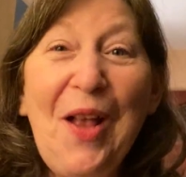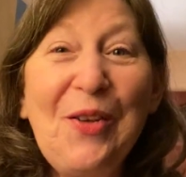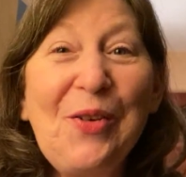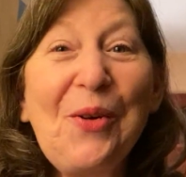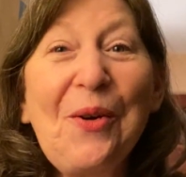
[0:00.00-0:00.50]
a
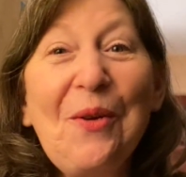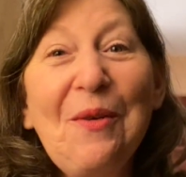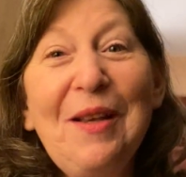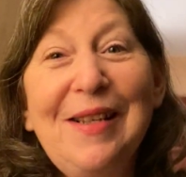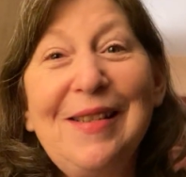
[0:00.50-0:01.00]
journal
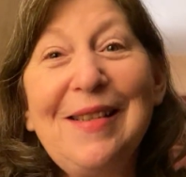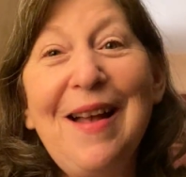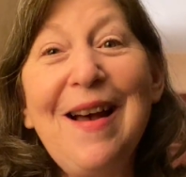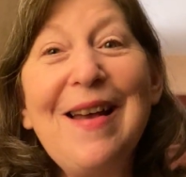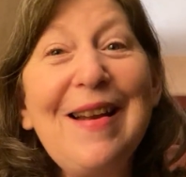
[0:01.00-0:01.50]
is
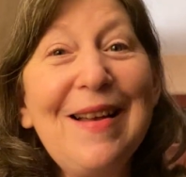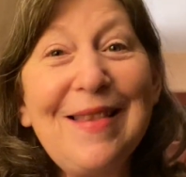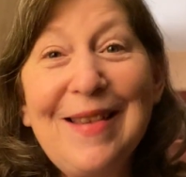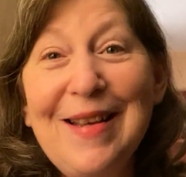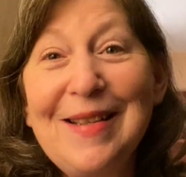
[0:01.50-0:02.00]
not a
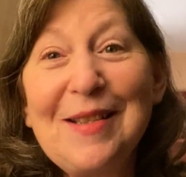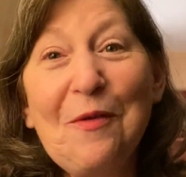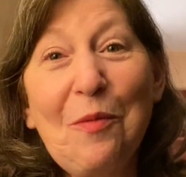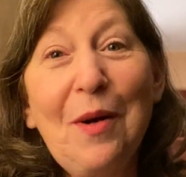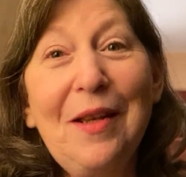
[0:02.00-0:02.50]
list
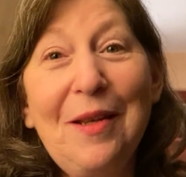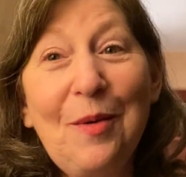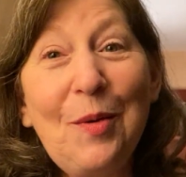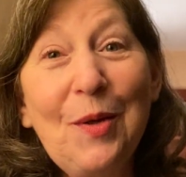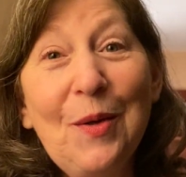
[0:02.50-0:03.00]
of what you
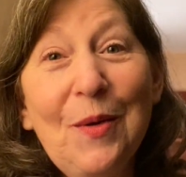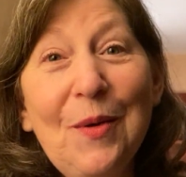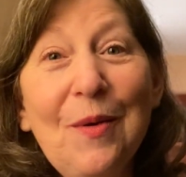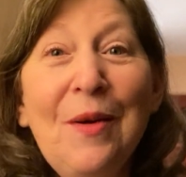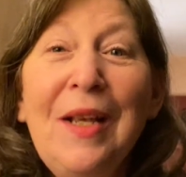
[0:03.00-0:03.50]

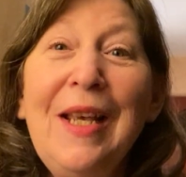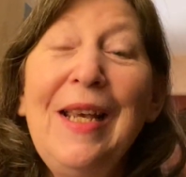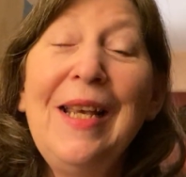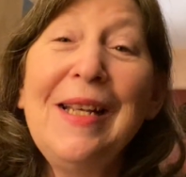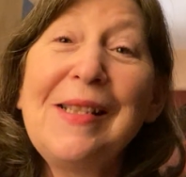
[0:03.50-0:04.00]
do.
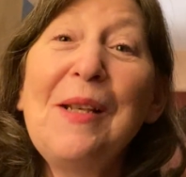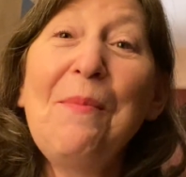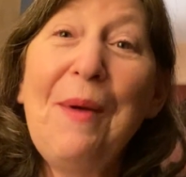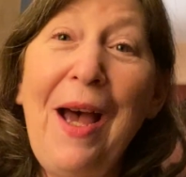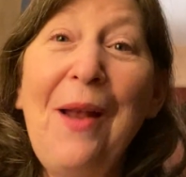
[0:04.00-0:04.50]
It's
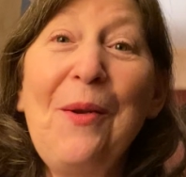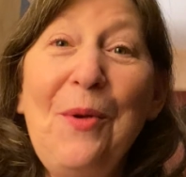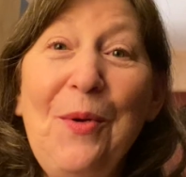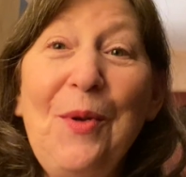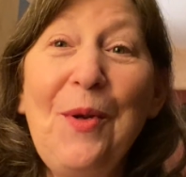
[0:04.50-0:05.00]
about
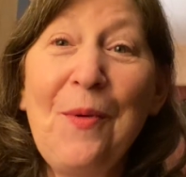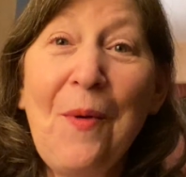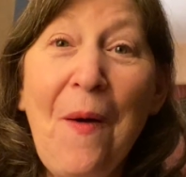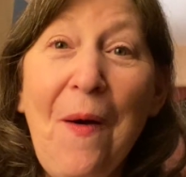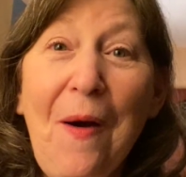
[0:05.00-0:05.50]
who you
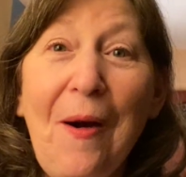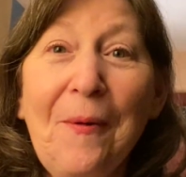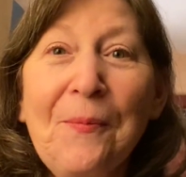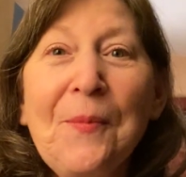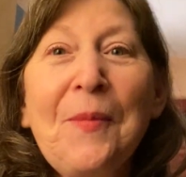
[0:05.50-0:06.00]

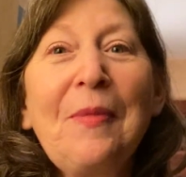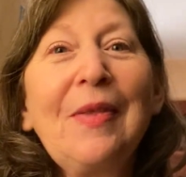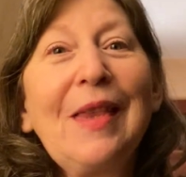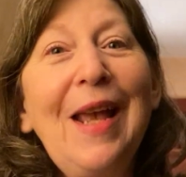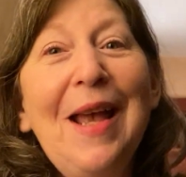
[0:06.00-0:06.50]
are.
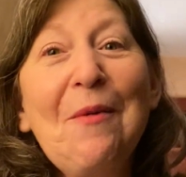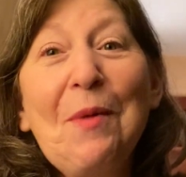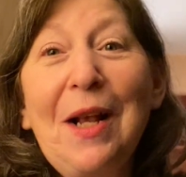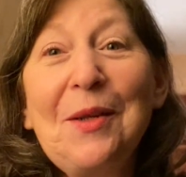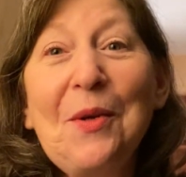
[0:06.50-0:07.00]
And
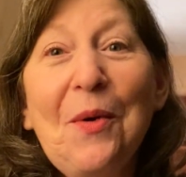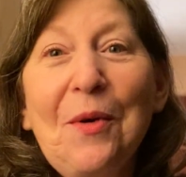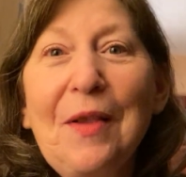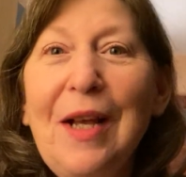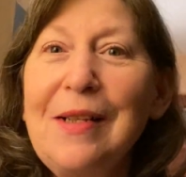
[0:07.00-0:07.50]
when I told
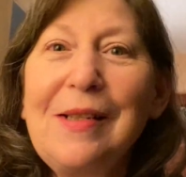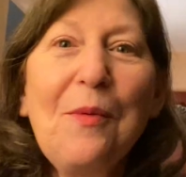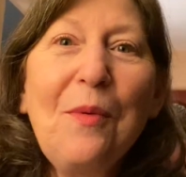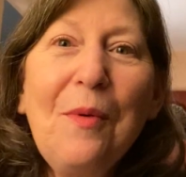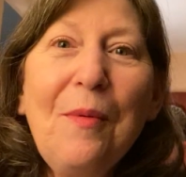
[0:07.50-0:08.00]
her that, she
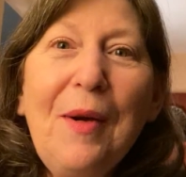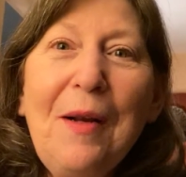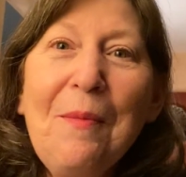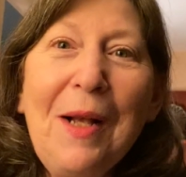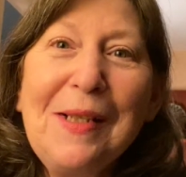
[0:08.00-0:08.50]
said, well, what
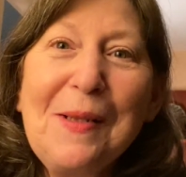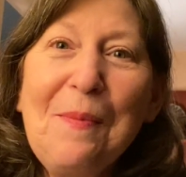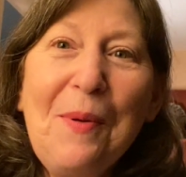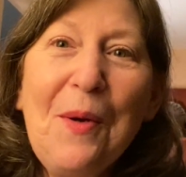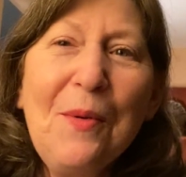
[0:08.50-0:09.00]
am I
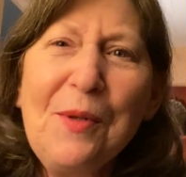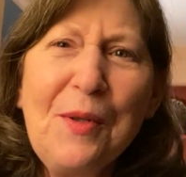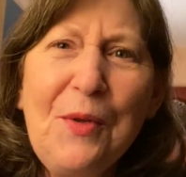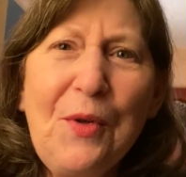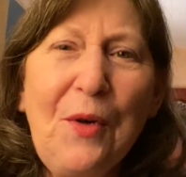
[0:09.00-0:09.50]
supposed
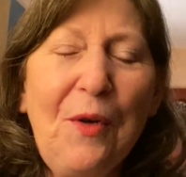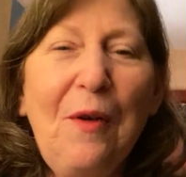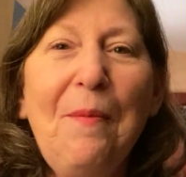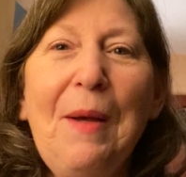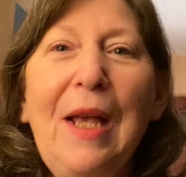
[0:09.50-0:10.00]
to
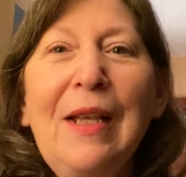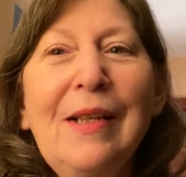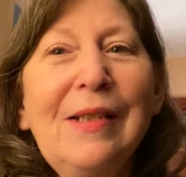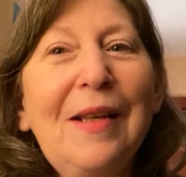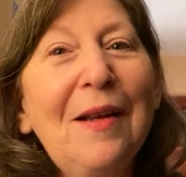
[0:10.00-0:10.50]
journal about? And I
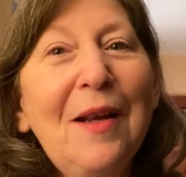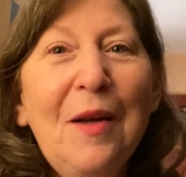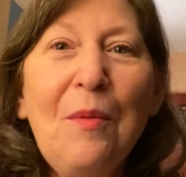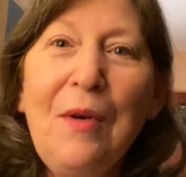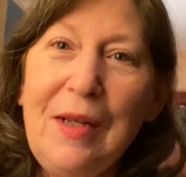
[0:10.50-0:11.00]
said,
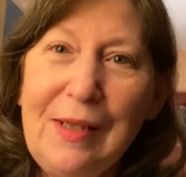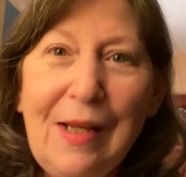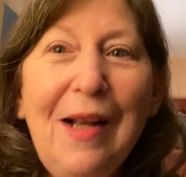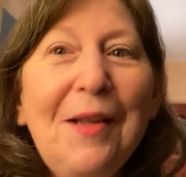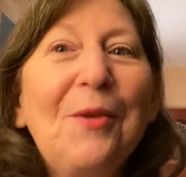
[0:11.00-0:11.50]
well,
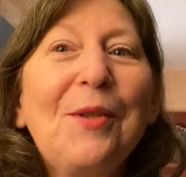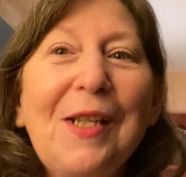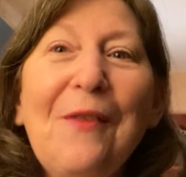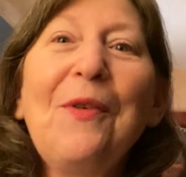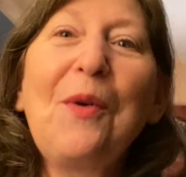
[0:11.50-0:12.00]
assign
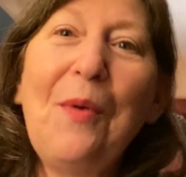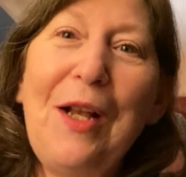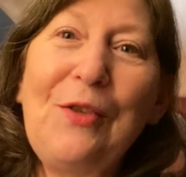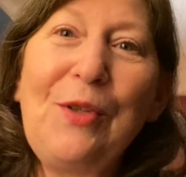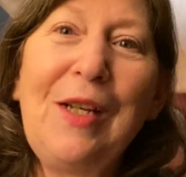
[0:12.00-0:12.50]
yourself a
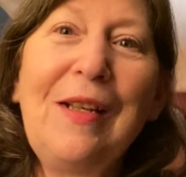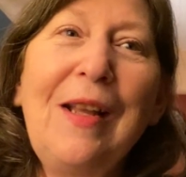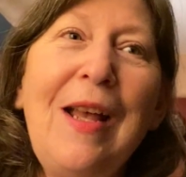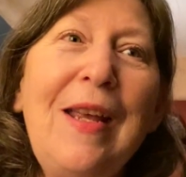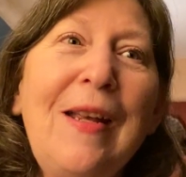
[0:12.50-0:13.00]
question
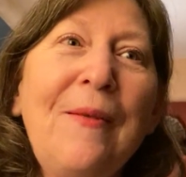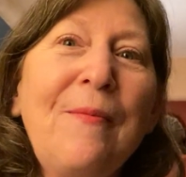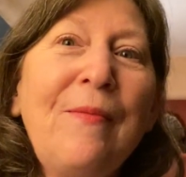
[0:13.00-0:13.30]
like,